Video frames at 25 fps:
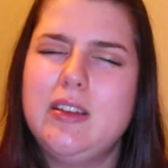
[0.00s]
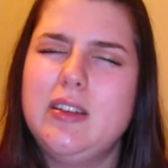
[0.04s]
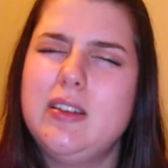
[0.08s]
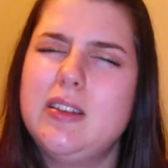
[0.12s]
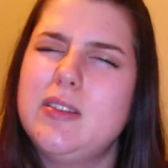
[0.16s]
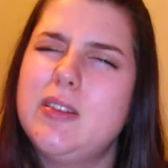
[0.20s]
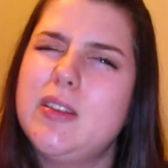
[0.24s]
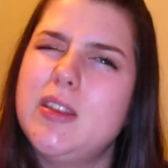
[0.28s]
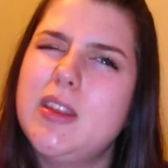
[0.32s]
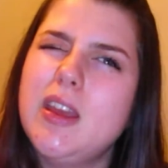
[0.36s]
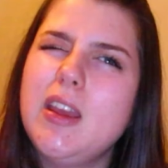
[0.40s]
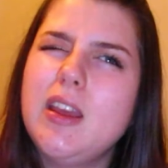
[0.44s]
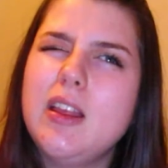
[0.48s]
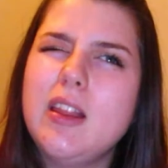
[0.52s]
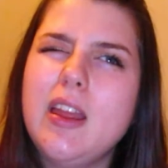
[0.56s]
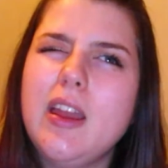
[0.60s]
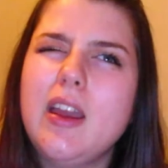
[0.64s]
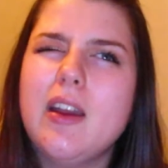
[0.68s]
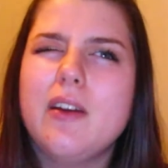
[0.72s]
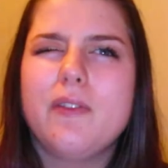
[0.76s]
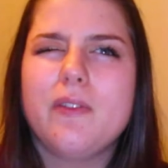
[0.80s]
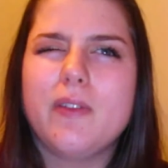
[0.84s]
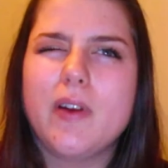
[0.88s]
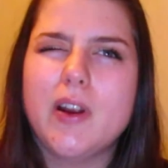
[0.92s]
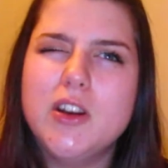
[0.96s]
think
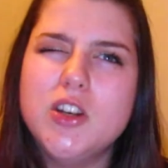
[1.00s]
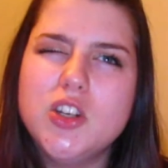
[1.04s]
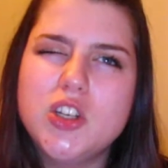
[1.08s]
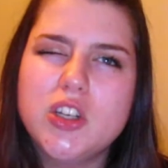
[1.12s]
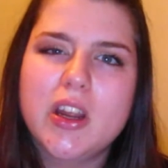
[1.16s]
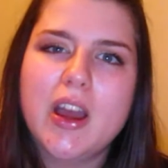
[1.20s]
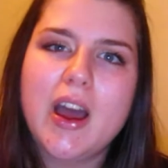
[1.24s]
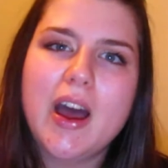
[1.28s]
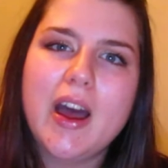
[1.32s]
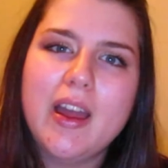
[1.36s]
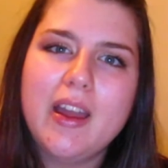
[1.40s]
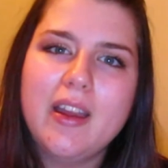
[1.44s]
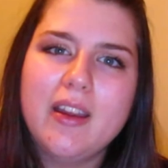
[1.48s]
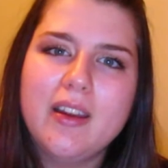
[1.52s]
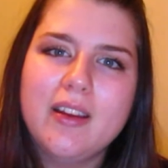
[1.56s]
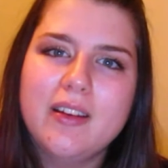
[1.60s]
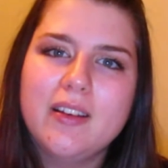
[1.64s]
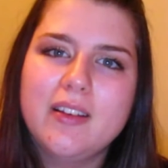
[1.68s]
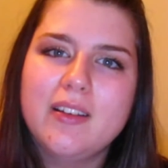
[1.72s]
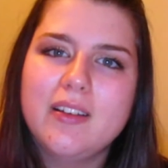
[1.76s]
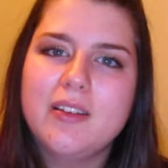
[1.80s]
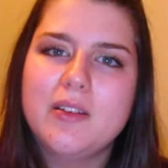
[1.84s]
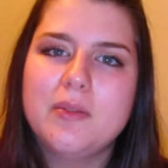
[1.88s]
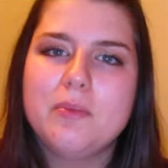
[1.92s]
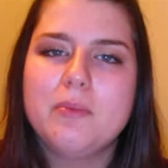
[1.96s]
like a French guy,
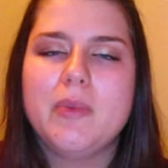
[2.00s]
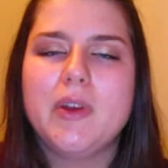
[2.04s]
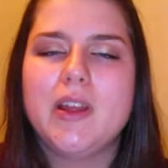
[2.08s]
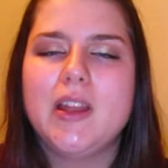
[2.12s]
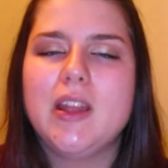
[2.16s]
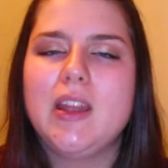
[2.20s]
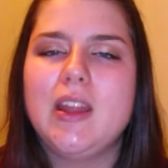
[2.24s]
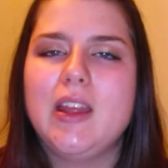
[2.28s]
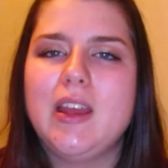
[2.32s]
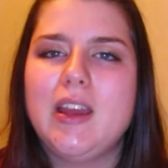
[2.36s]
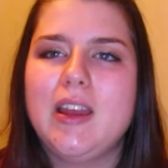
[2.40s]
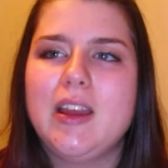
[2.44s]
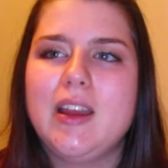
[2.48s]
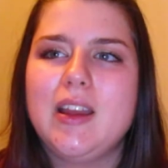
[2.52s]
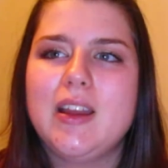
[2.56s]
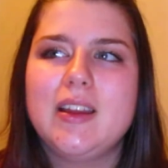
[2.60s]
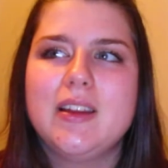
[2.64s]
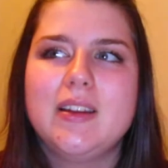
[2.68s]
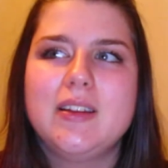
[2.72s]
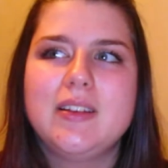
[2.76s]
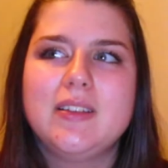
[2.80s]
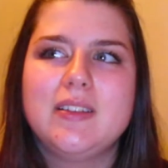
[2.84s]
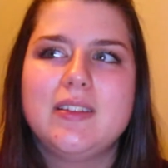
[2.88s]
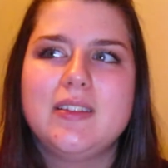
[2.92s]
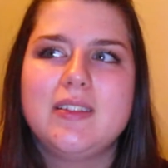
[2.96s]
but like
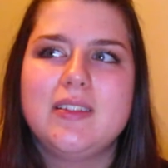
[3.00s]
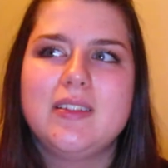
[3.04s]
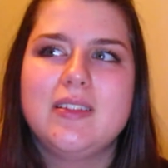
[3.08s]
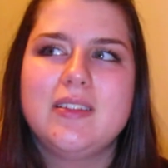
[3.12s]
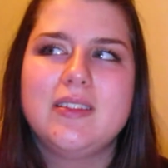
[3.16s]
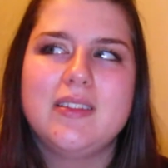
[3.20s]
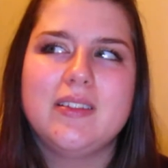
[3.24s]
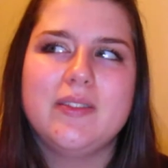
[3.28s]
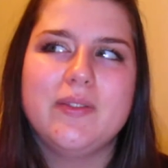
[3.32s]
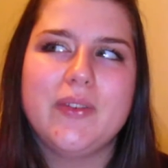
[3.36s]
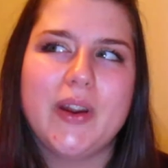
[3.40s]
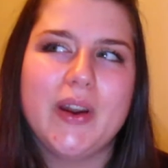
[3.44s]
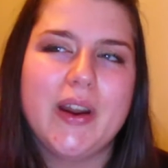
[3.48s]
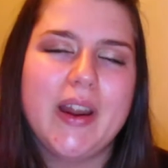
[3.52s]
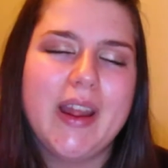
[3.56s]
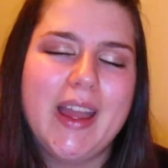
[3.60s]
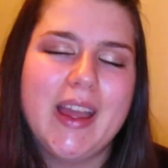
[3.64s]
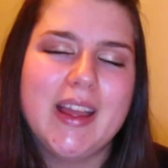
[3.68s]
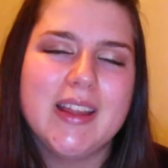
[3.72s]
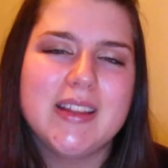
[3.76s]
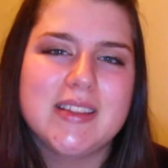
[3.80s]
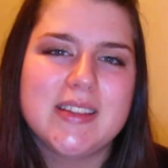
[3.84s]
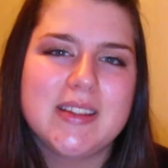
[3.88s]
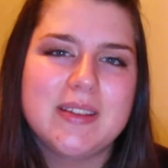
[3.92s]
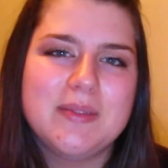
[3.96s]
very
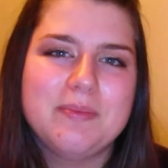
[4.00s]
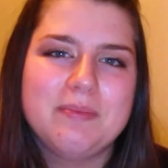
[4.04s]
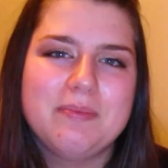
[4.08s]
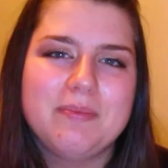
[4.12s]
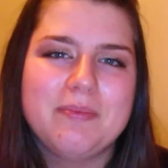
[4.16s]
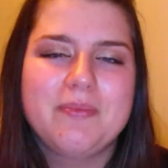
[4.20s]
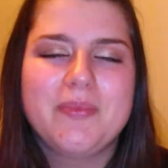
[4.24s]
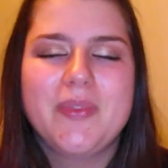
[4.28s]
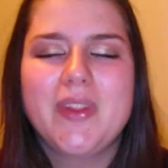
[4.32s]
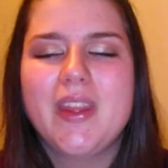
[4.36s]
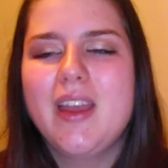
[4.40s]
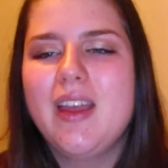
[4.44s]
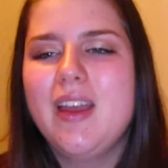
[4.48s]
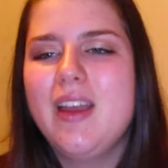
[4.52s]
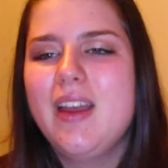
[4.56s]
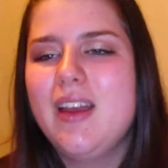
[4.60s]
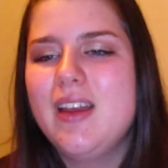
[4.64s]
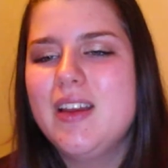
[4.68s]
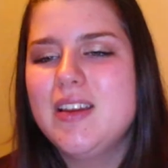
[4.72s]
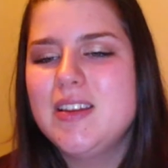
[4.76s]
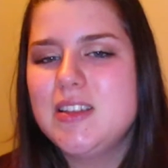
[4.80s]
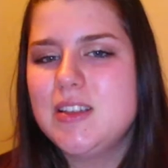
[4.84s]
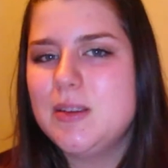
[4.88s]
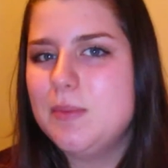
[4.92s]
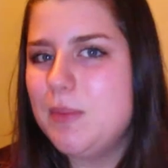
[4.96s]
handsome
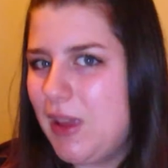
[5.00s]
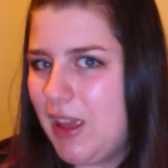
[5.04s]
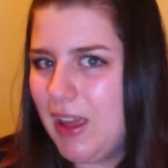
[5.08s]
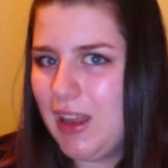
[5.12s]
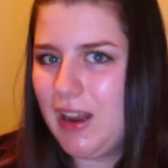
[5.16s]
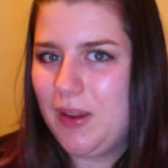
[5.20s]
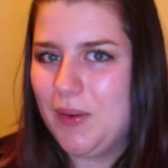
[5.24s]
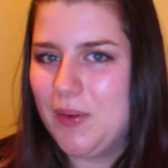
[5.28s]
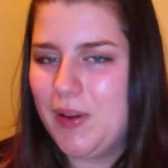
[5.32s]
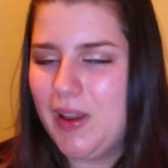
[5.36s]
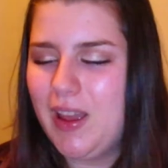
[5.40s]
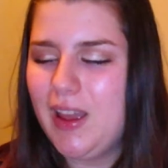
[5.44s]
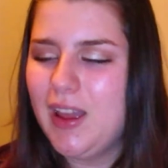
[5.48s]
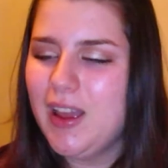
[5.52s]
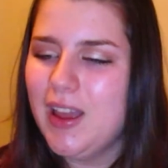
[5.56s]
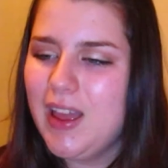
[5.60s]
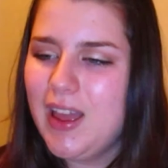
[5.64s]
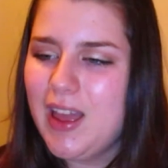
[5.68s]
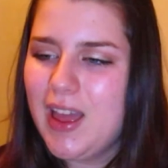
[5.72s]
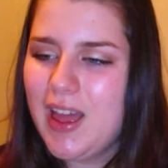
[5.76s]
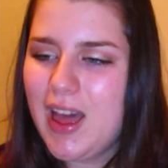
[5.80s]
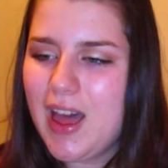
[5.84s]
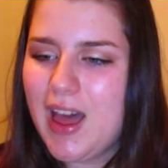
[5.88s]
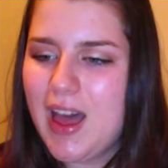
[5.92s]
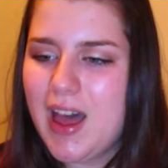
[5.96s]
to me anyway.
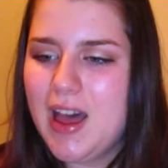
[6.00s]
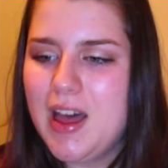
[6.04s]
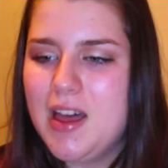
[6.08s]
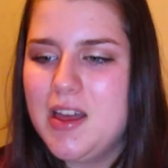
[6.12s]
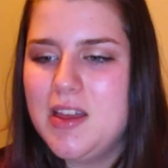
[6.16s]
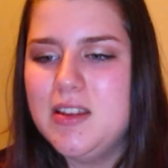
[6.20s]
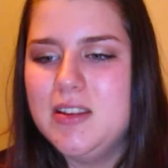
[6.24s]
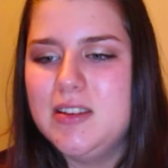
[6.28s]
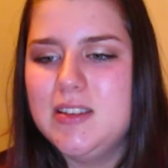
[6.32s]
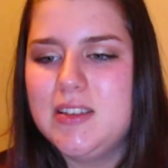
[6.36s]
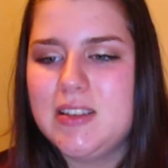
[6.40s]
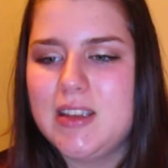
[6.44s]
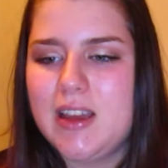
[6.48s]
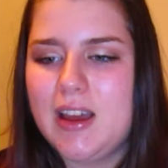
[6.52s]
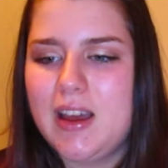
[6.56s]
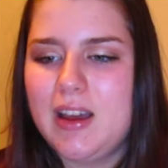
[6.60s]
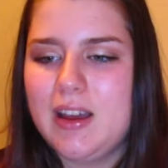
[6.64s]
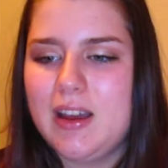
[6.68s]
And